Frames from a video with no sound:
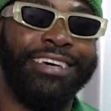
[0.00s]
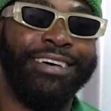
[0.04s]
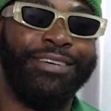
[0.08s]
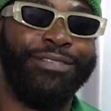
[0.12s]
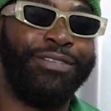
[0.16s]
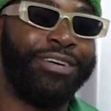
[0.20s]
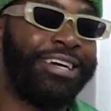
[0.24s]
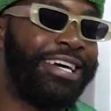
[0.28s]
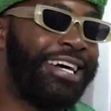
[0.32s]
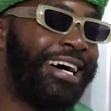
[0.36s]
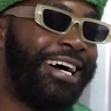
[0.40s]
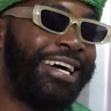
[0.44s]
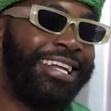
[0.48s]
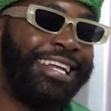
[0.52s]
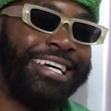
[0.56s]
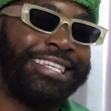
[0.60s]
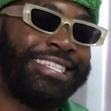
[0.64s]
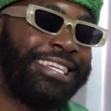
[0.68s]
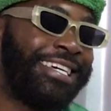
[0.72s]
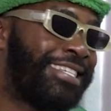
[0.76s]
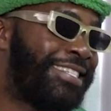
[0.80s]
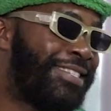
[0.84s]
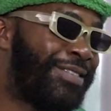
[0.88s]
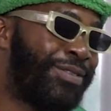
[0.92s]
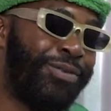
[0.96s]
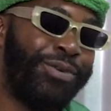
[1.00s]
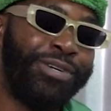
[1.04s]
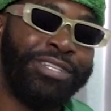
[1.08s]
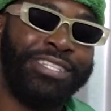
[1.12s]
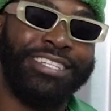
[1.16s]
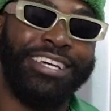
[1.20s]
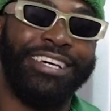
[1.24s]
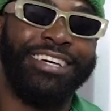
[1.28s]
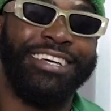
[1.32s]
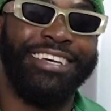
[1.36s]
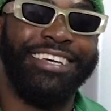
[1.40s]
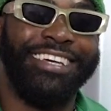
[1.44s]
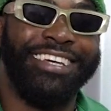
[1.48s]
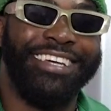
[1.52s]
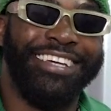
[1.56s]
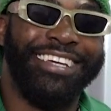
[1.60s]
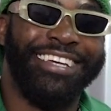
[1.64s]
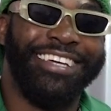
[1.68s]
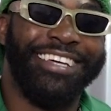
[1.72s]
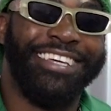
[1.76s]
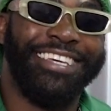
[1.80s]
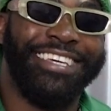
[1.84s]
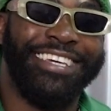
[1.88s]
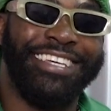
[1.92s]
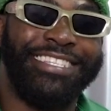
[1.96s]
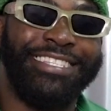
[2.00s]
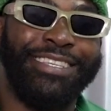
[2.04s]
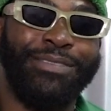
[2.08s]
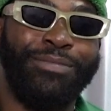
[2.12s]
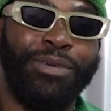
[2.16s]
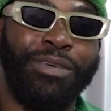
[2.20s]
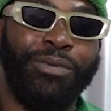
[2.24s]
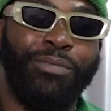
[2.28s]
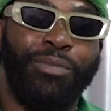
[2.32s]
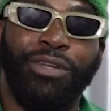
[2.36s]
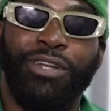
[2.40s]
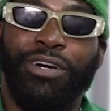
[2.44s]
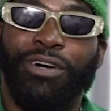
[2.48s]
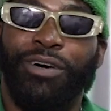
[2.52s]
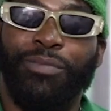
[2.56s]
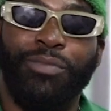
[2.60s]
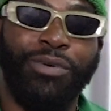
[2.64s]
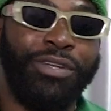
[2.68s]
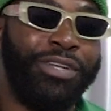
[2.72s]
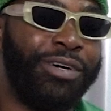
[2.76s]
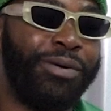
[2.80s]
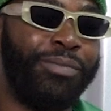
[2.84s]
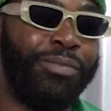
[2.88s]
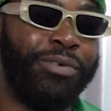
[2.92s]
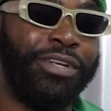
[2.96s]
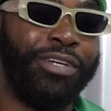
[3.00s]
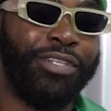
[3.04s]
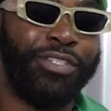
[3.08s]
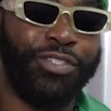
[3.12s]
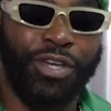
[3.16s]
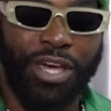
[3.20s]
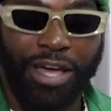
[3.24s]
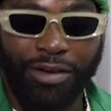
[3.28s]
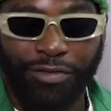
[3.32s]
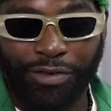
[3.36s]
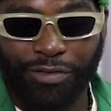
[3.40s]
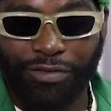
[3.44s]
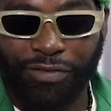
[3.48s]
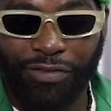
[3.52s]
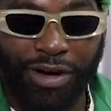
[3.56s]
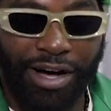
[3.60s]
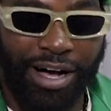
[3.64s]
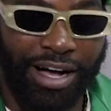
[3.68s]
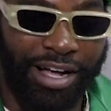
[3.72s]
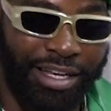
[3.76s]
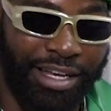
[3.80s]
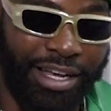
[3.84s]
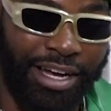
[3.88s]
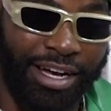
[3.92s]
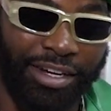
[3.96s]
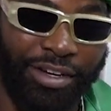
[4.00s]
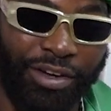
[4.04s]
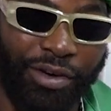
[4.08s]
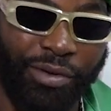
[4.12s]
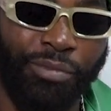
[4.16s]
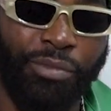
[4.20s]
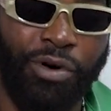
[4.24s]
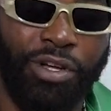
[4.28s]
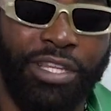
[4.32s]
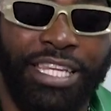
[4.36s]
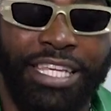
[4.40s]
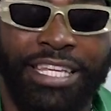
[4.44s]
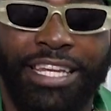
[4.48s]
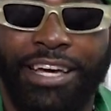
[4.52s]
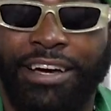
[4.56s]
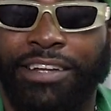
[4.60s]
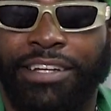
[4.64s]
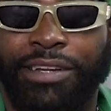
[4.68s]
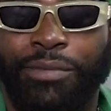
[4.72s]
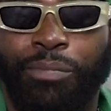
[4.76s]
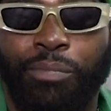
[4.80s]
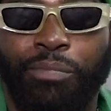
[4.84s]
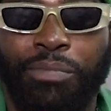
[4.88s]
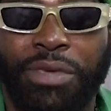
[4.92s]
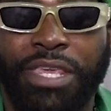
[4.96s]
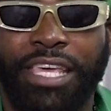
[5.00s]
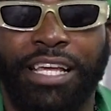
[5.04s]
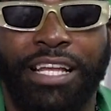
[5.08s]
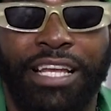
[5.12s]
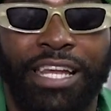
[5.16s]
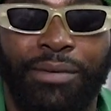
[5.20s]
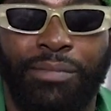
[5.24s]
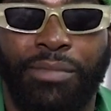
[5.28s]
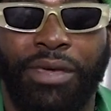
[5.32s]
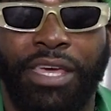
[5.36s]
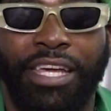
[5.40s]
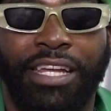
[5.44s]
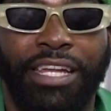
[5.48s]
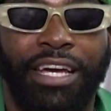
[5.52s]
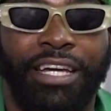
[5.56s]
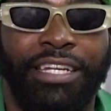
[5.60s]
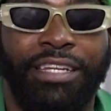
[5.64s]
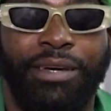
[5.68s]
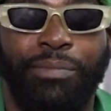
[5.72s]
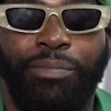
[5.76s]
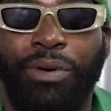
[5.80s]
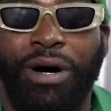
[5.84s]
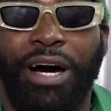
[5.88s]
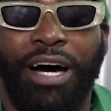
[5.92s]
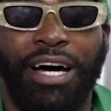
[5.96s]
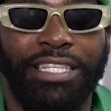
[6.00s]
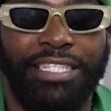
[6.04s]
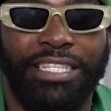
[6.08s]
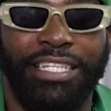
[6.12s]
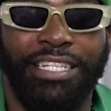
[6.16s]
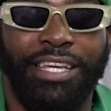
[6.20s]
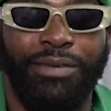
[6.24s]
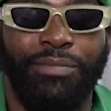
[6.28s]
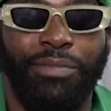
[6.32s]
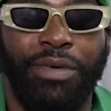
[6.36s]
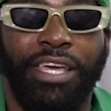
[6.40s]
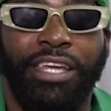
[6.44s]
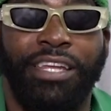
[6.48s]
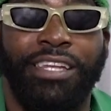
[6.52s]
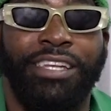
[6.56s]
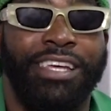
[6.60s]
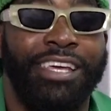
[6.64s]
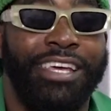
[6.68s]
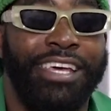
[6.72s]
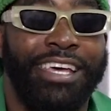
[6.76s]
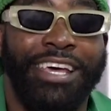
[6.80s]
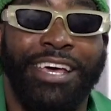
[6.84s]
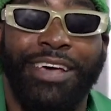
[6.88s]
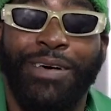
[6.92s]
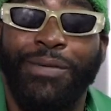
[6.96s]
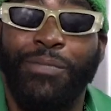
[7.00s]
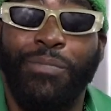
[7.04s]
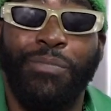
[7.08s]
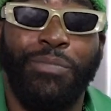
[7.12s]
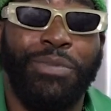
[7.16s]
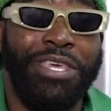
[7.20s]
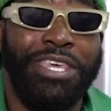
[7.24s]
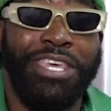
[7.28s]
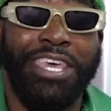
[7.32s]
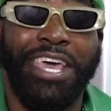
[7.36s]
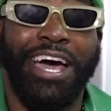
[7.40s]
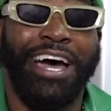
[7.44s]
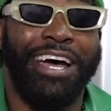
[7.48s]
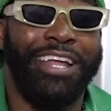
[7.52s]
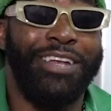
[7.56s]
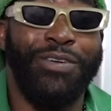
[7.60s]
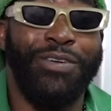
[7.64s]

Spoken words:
For God as a soldier. You see me, me not try to fall or nothing, but the male them head and the pastor them head, me I